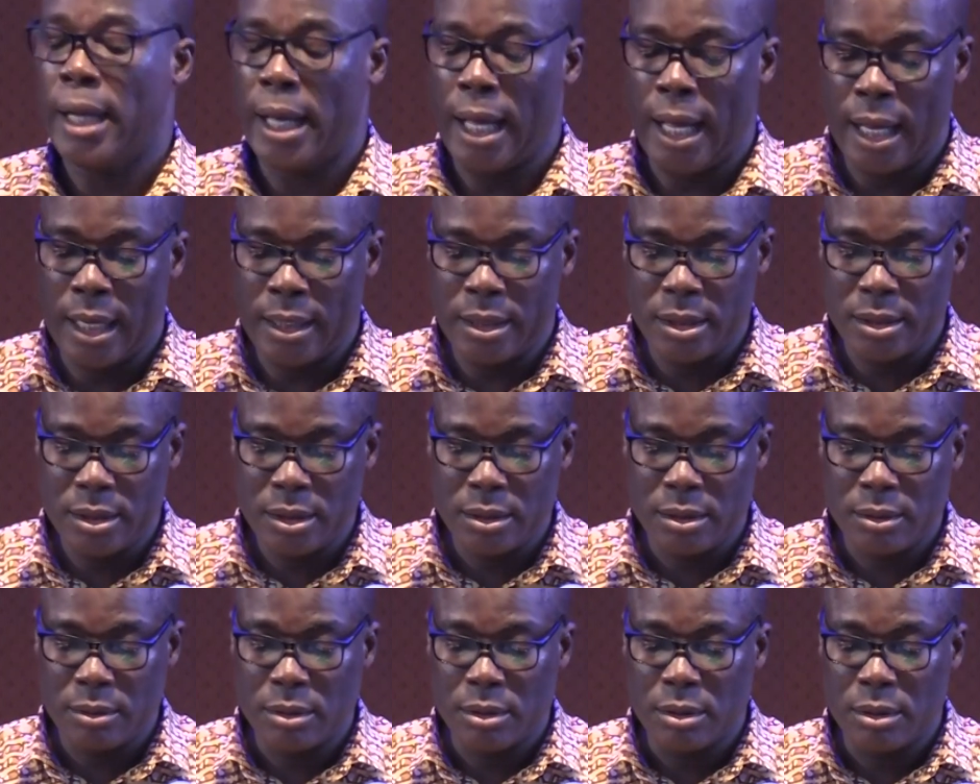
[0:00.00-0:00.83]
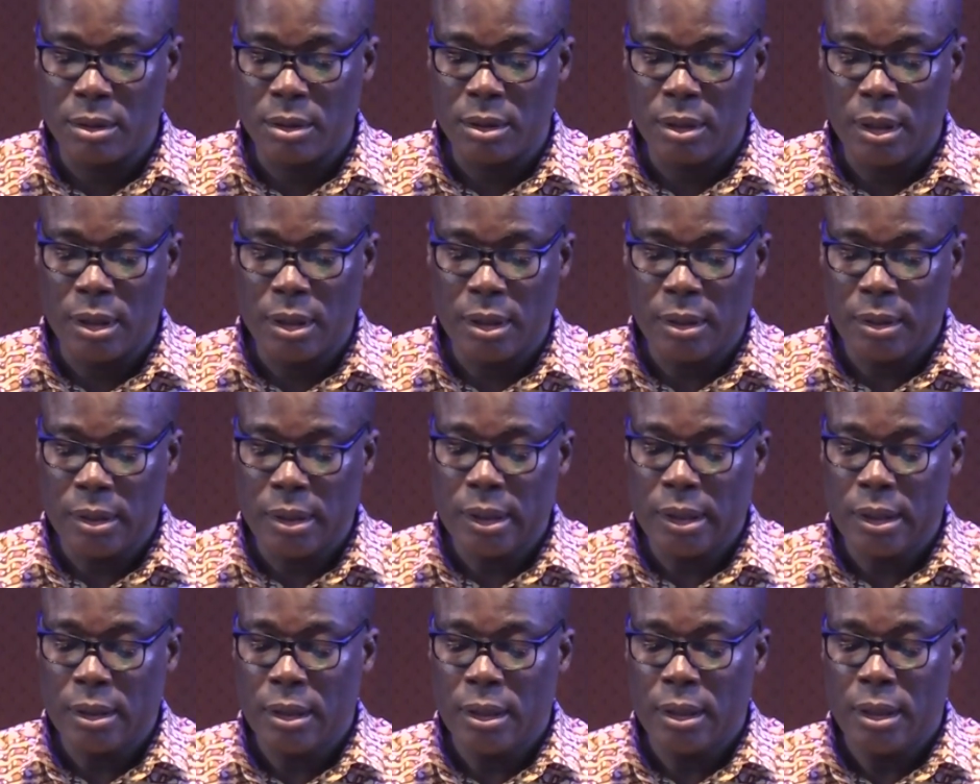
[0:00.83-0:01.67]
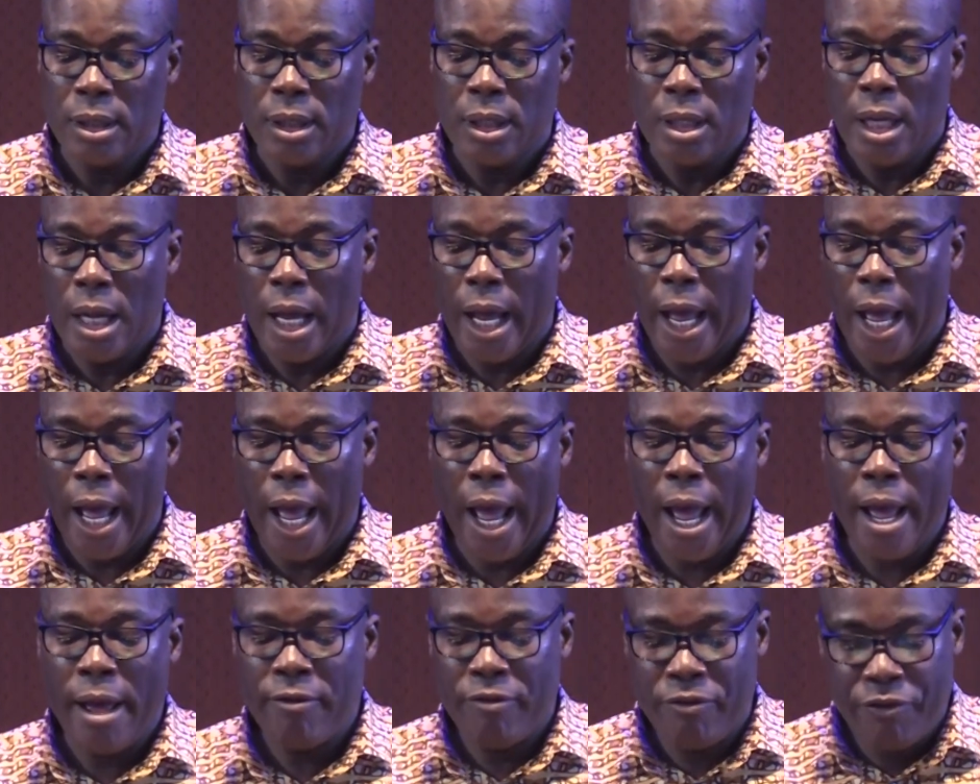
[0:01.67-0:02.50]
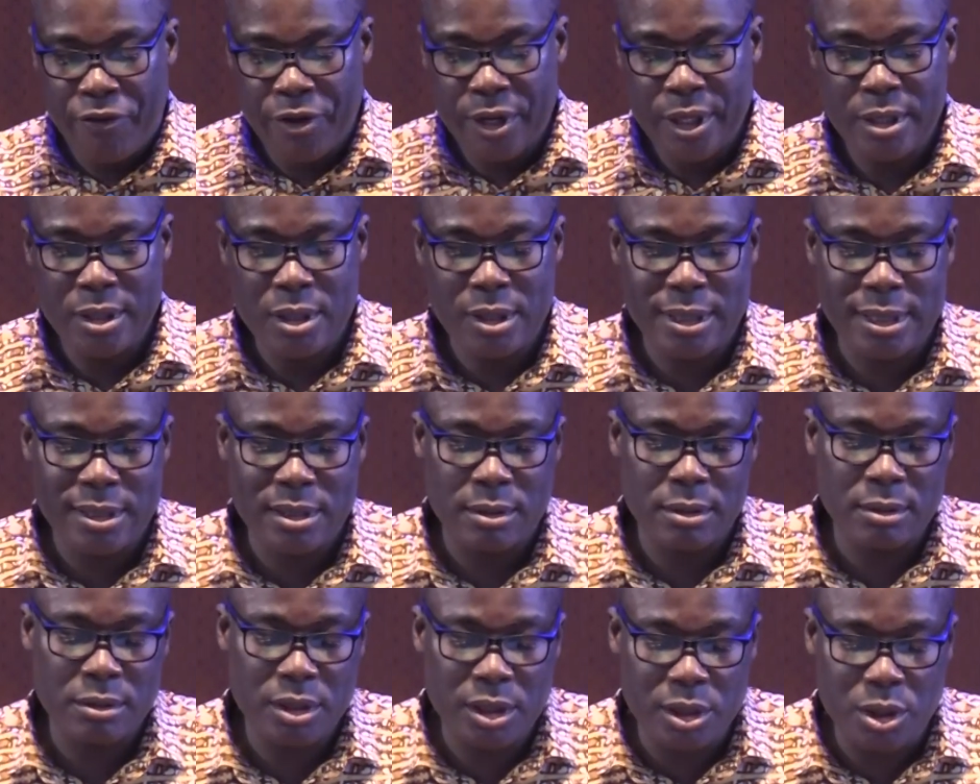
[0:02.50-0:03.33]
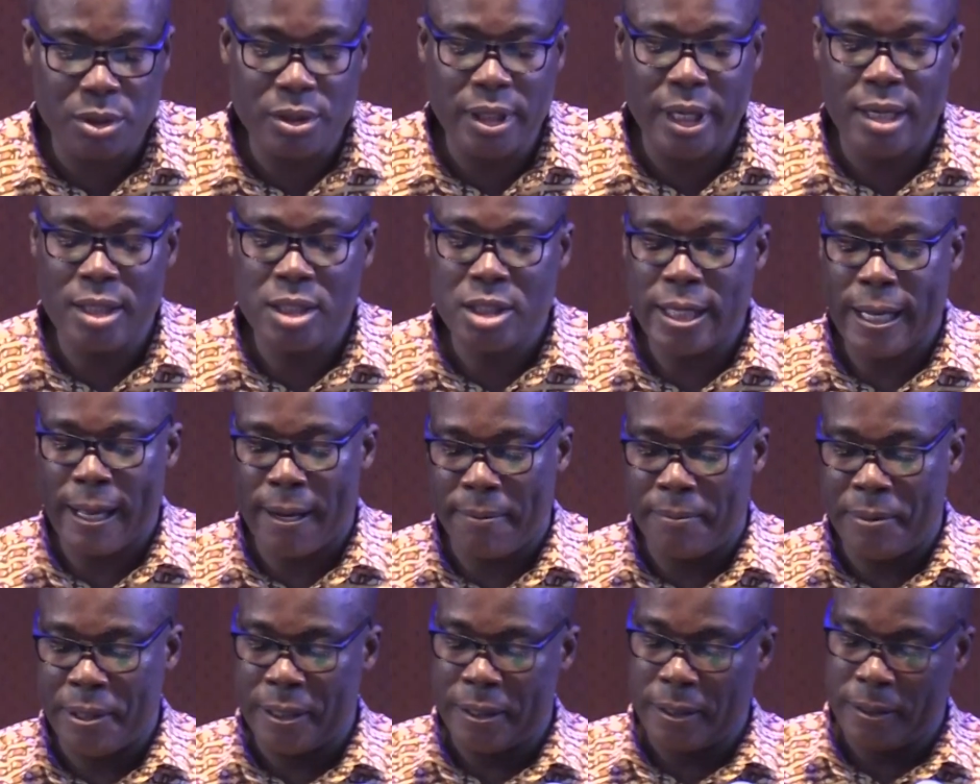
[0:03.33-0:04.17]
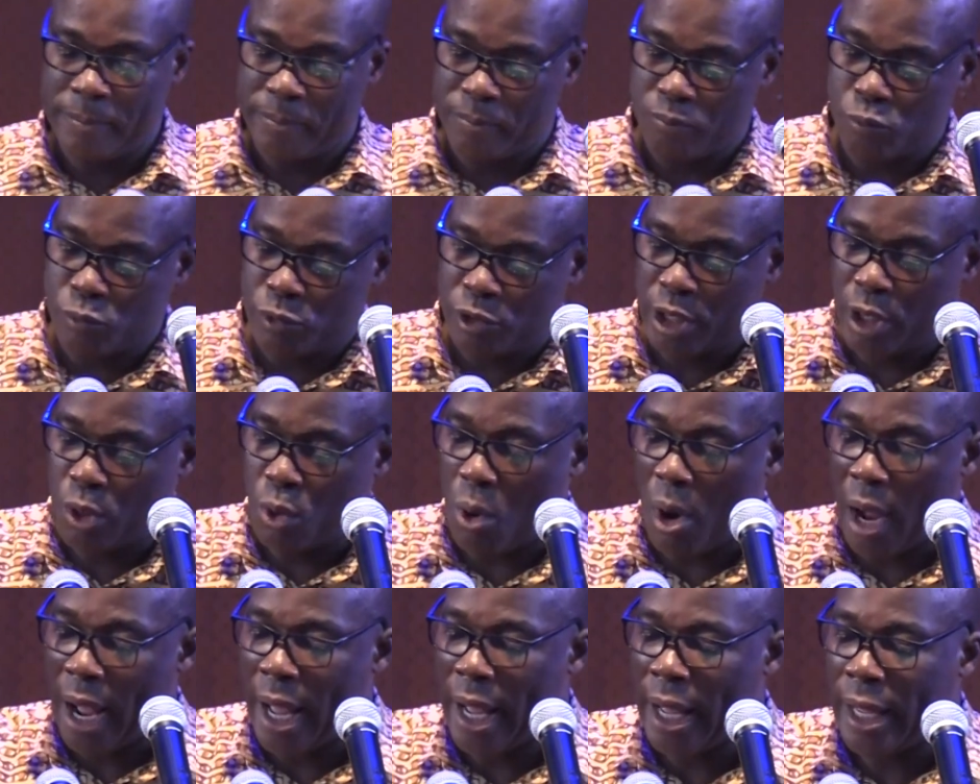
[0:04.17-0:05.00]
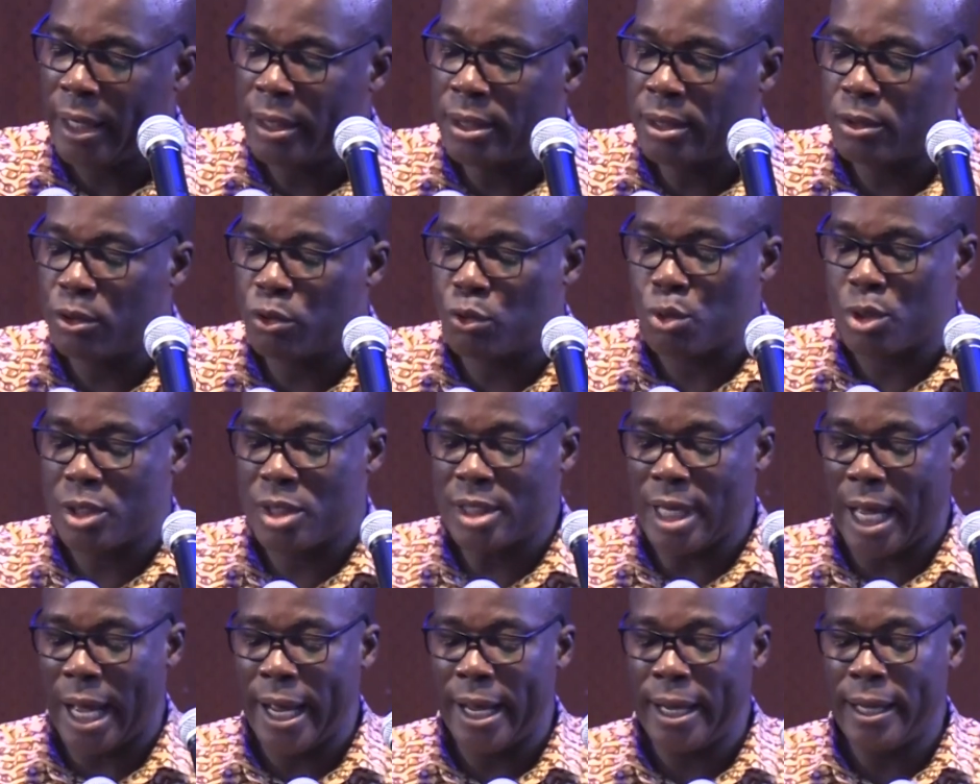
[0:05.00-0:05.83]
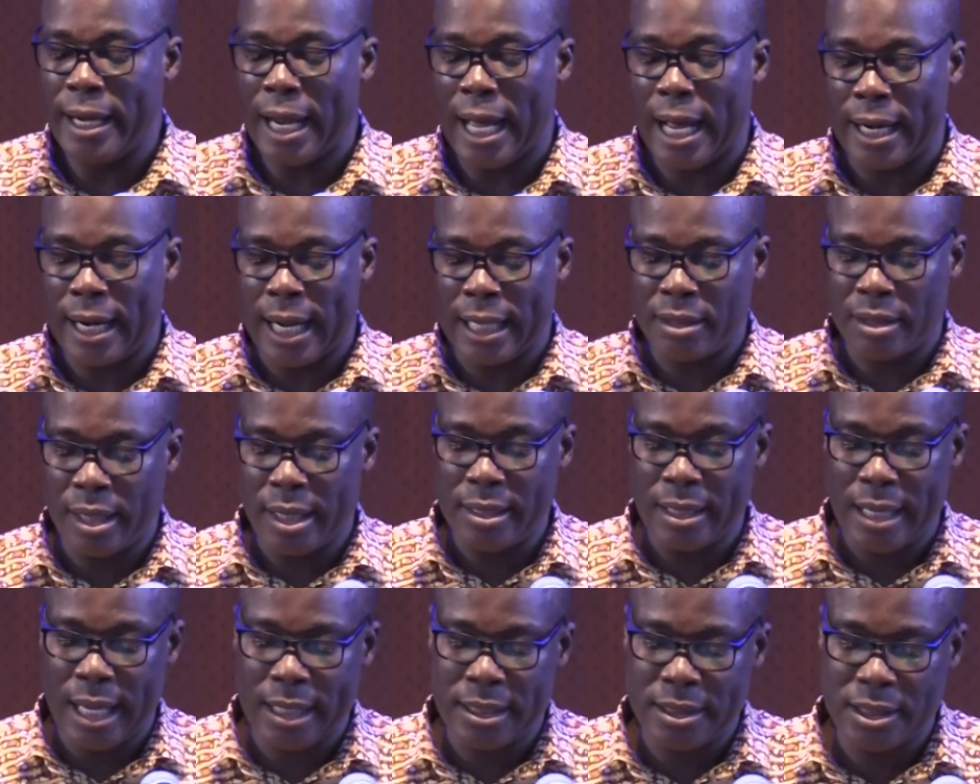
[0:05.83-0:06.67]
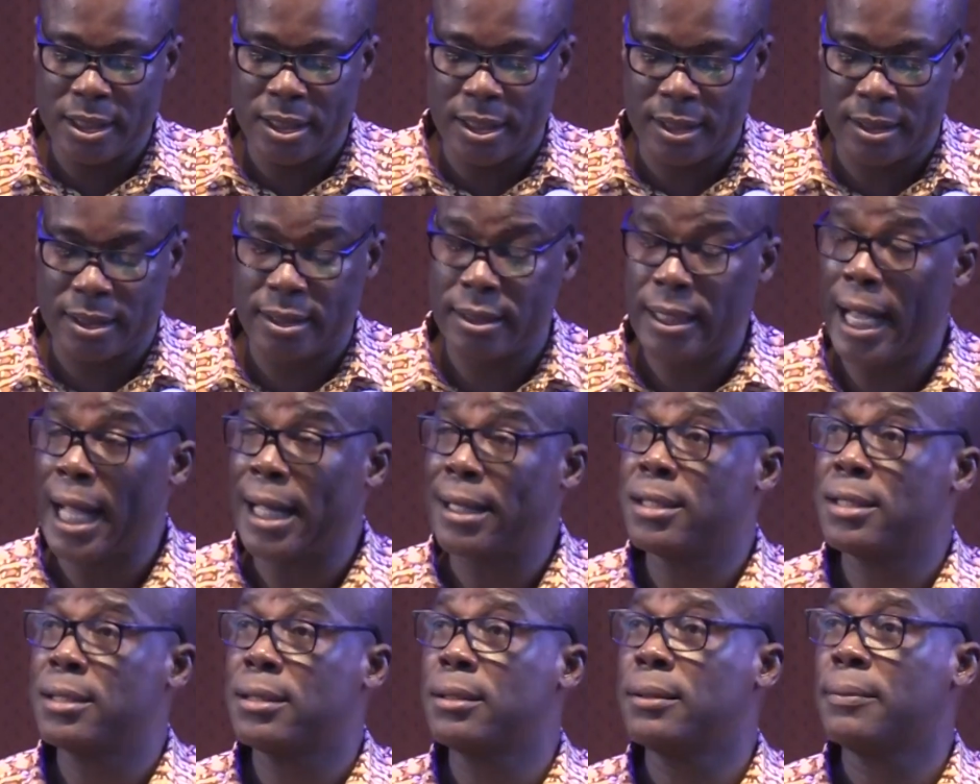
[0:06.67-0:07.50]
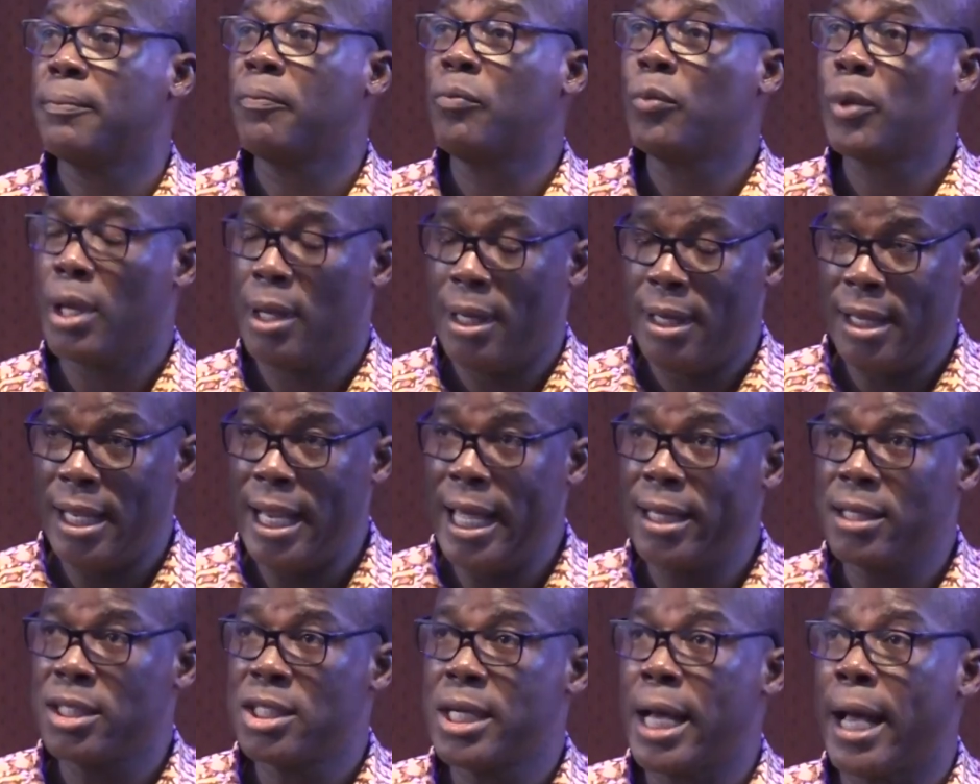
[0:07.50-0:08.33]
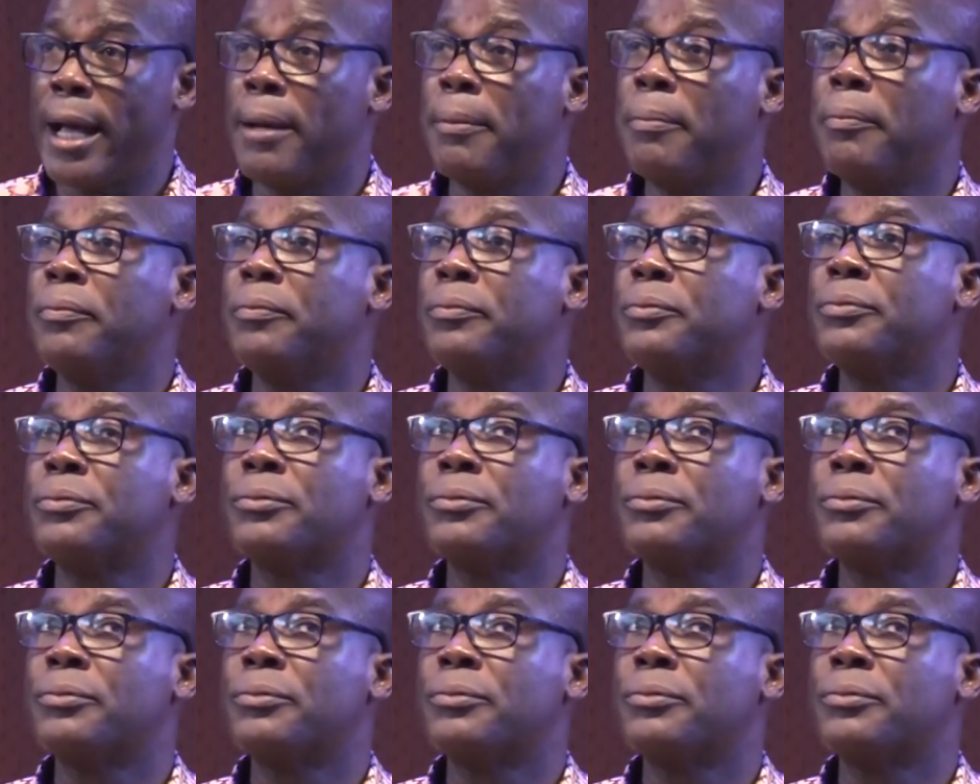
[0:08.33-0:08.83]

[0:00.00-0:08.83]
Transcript: And every student shall be required to sign an attendance sheet at lecture.